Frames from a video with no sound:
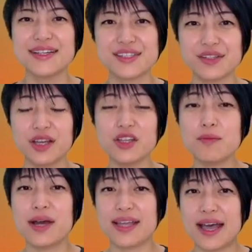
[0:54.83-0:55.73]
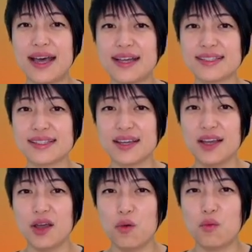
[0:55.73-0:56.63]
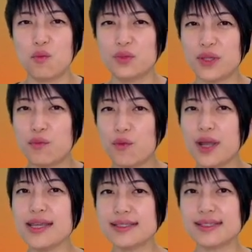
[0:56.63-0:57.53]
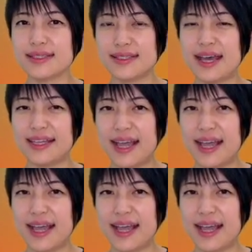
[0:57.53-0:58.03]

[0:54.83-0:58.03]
So now you might ask, then why is it that